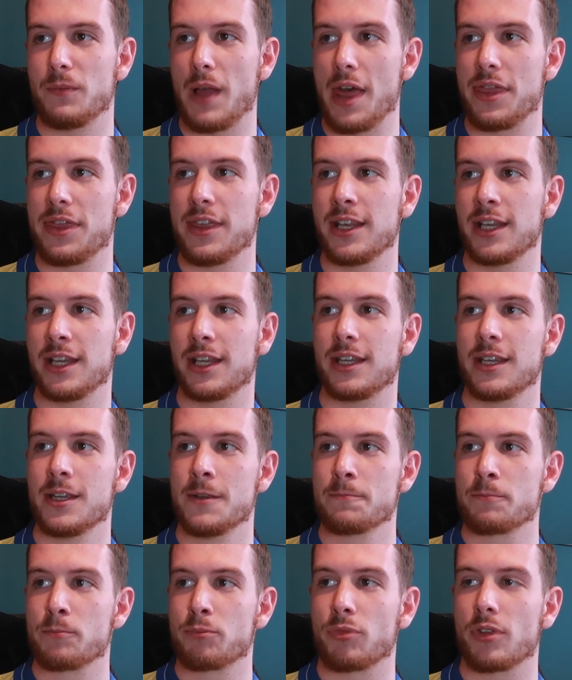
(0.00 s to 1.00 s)
I think
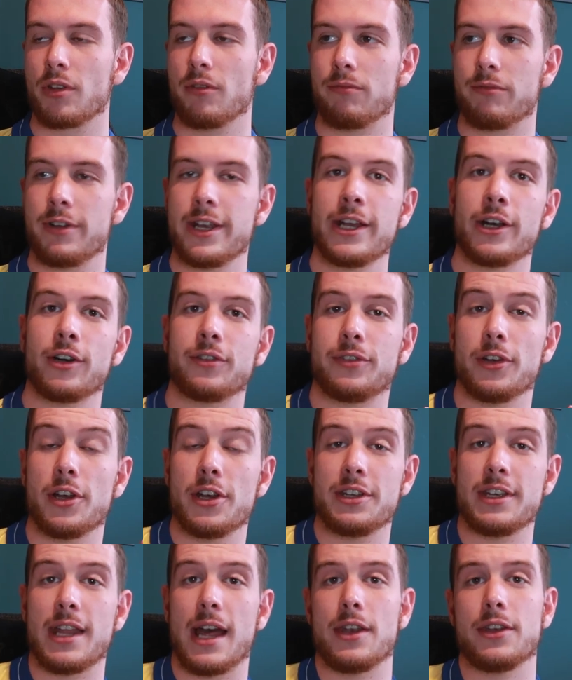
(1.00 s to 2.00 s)
Rio
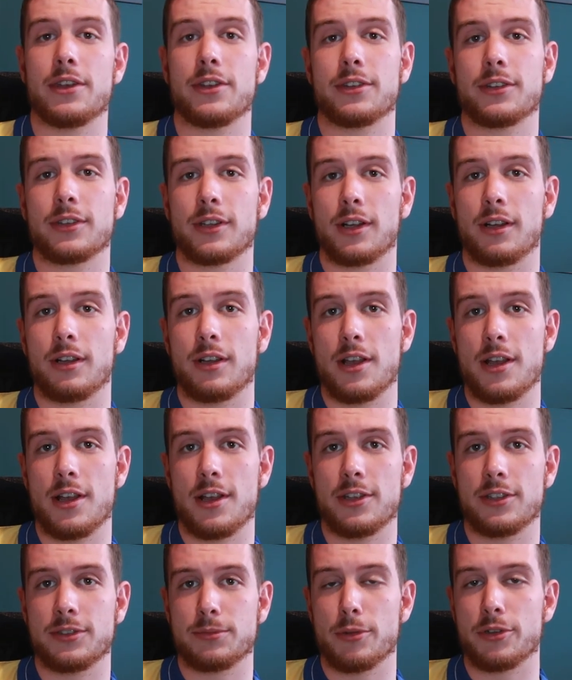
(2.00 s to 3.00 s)
Ferdinand,
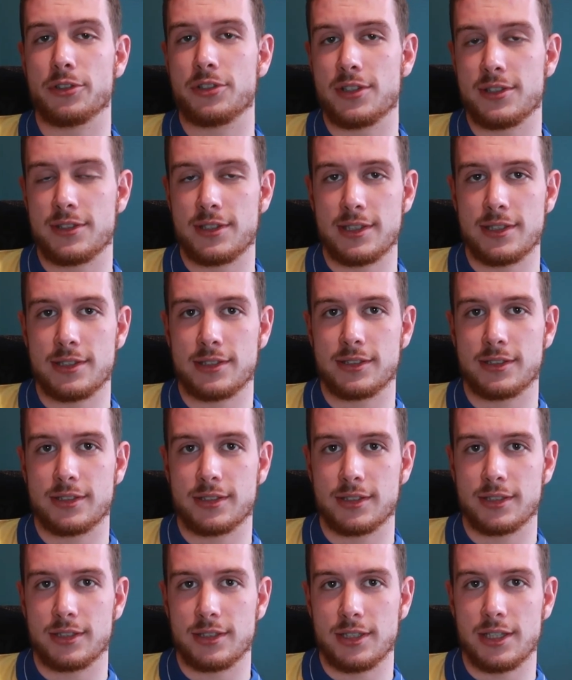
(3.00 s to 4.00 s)
as much as
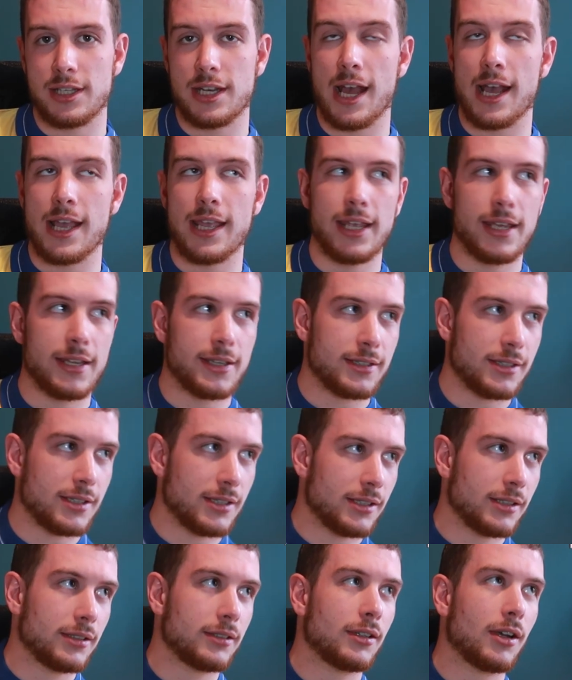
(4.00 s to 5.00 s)
he's United
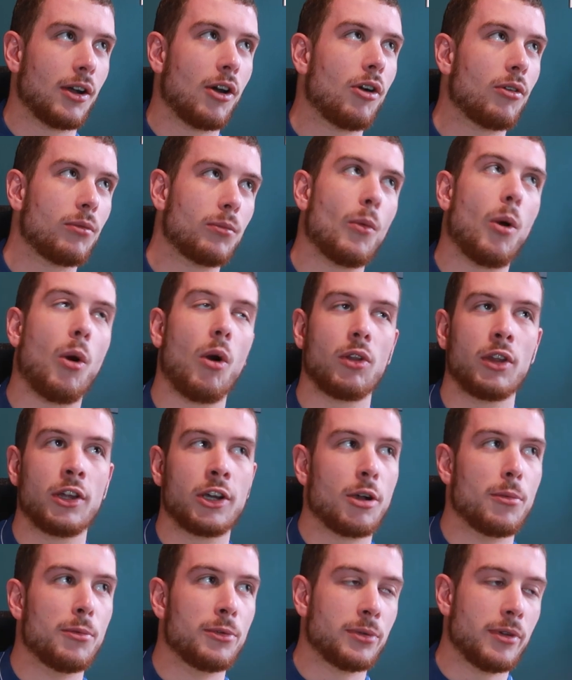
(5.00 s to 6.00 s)
and all
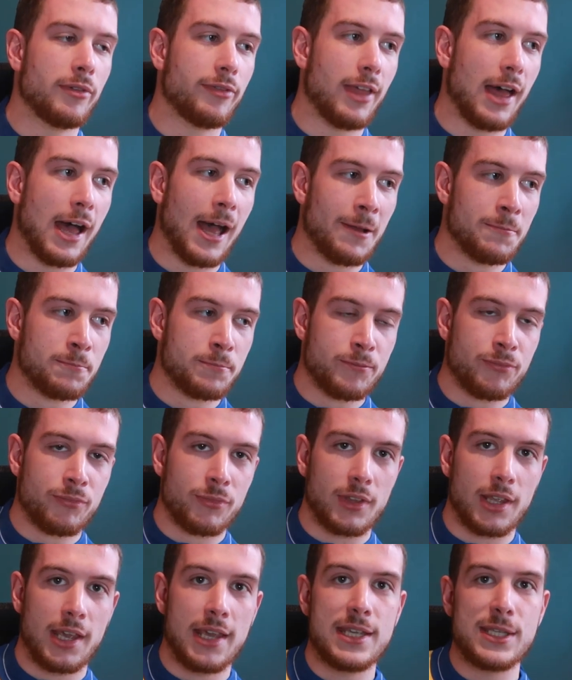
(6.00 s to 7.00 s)
that comes with that,
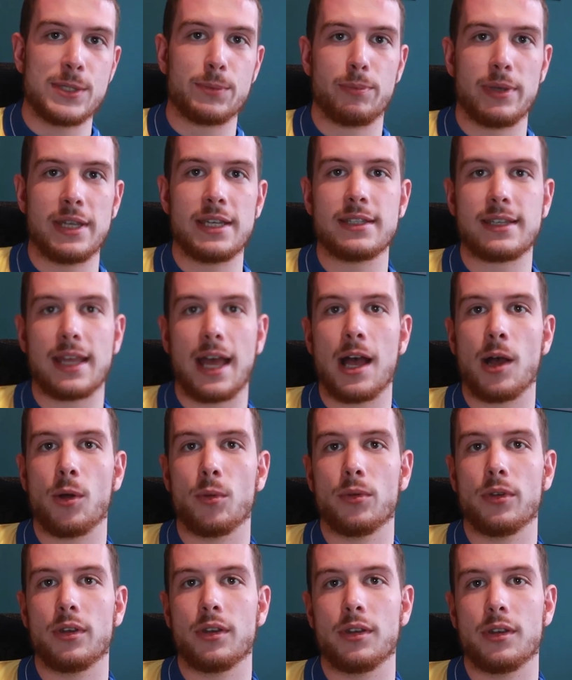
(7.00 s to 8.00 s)
he's been
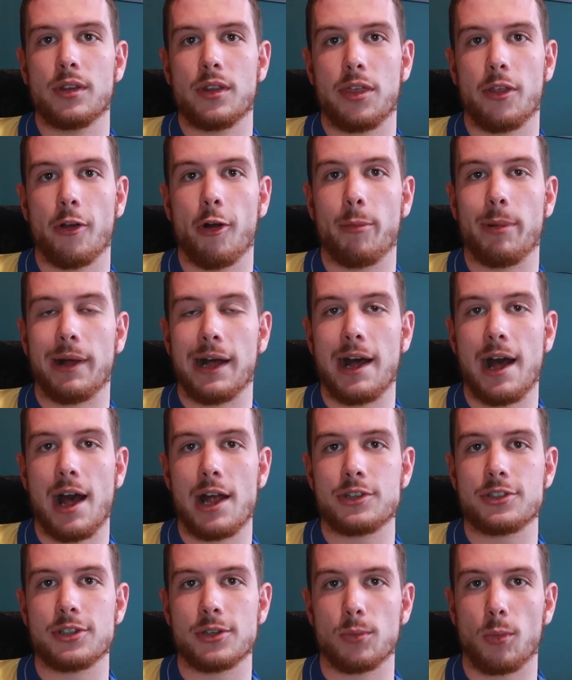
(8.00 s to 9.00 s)
down Thorpe
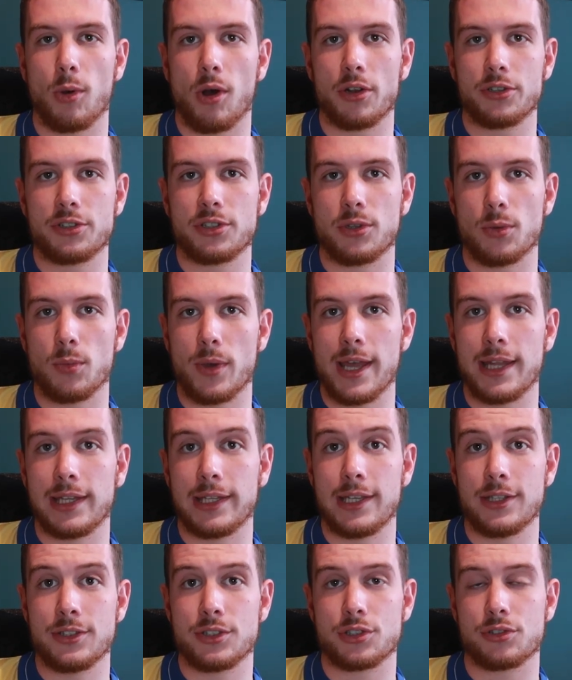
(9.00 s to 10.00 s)
Arch and watched the way
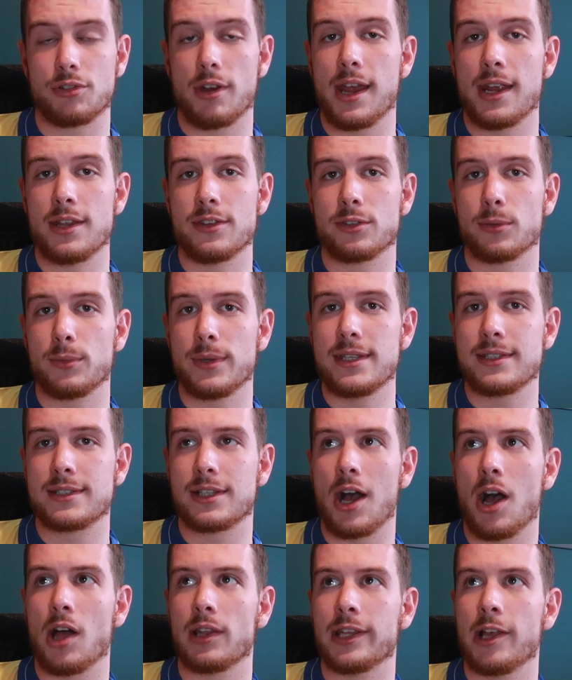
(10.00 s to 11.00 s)
Leeds train, so he's
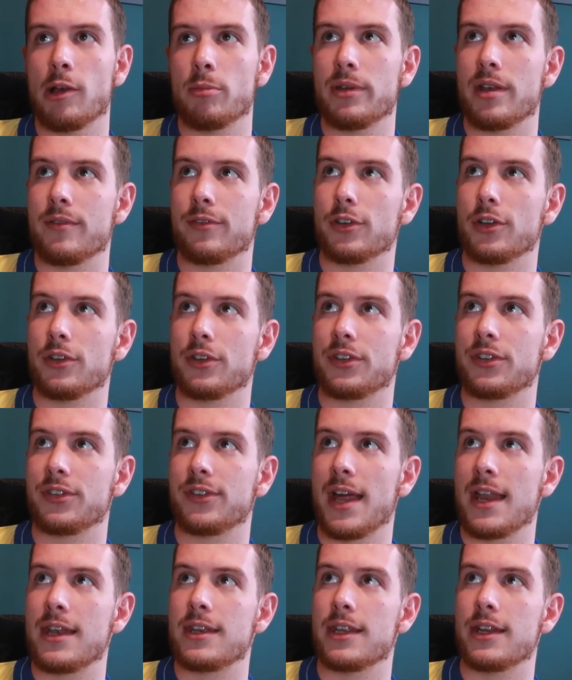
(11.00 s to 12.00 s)
got a little bit of an
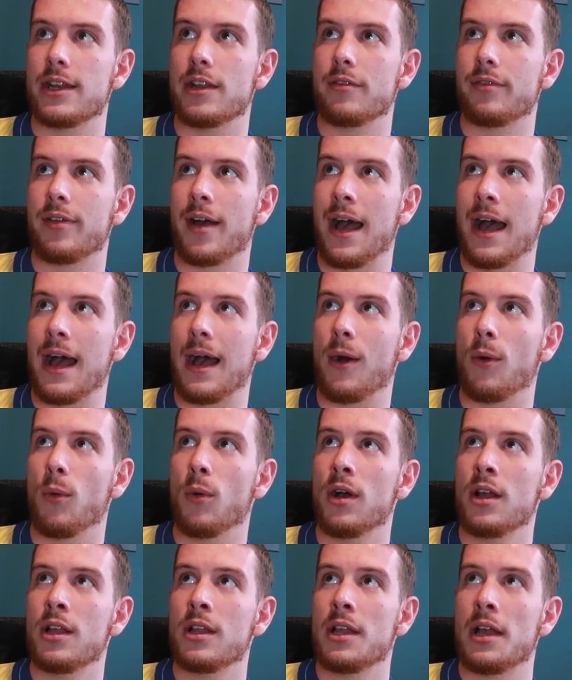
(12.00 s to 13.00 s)
understanding of
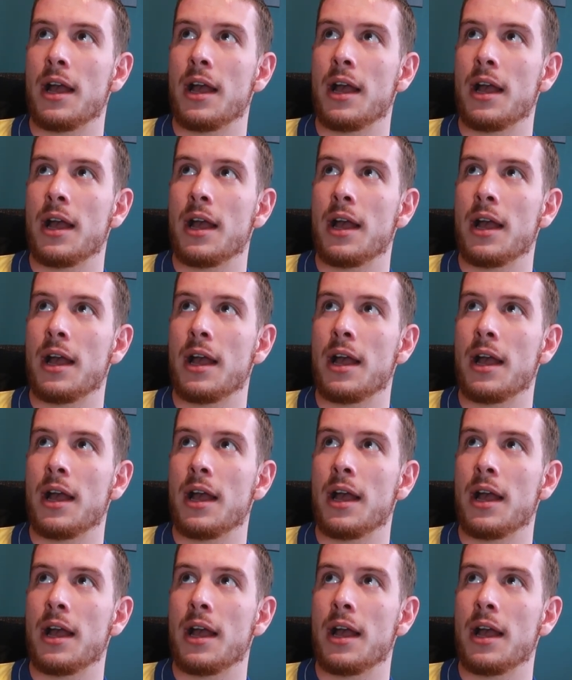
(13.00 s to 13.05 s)
how